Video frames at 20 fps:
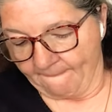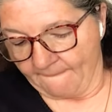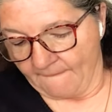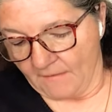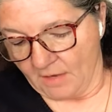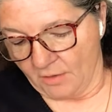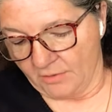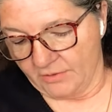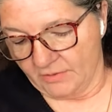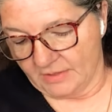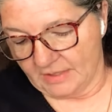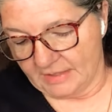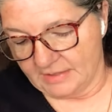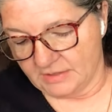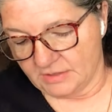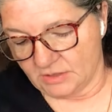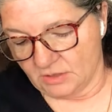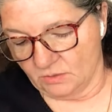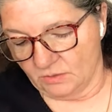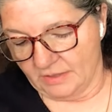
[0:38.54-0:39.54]
How are you guys
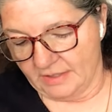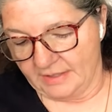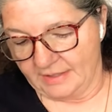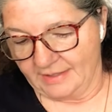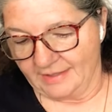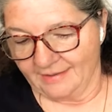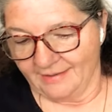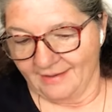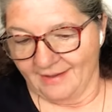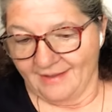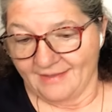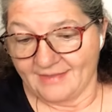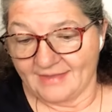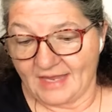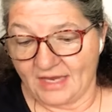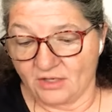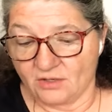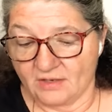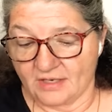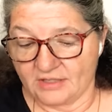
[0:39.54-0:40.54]
doing?
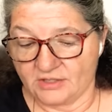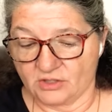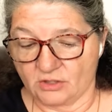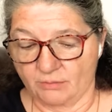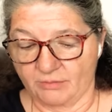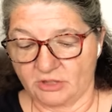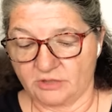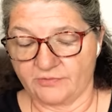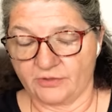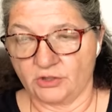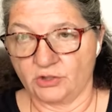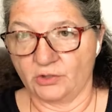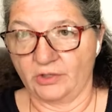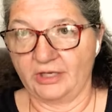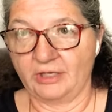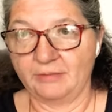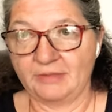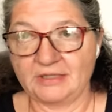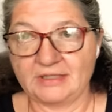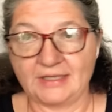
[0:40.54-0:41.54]
Thank you guys so much for
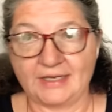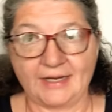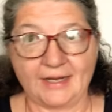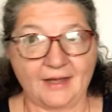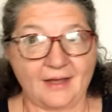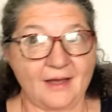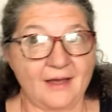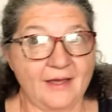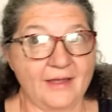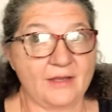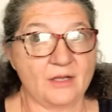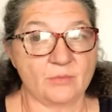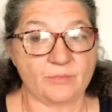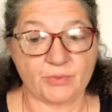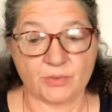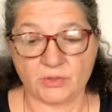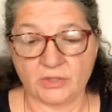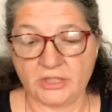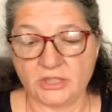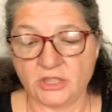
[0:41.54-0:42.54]
joining me today. I
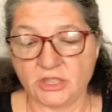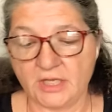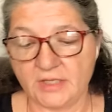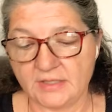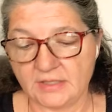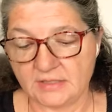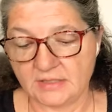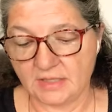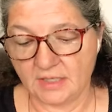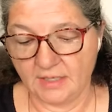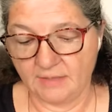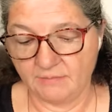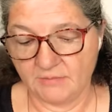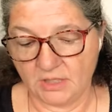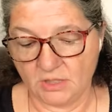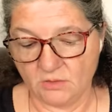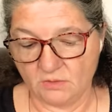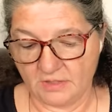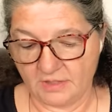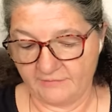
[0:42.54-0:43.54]
appreciate the time
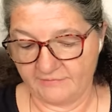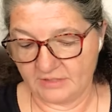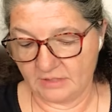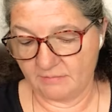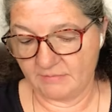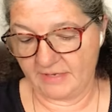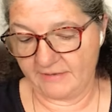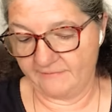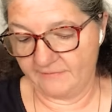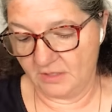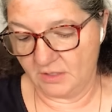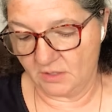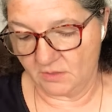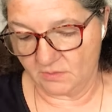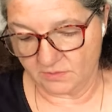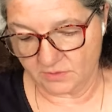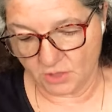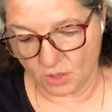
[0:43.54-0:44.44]
that you give to my videos.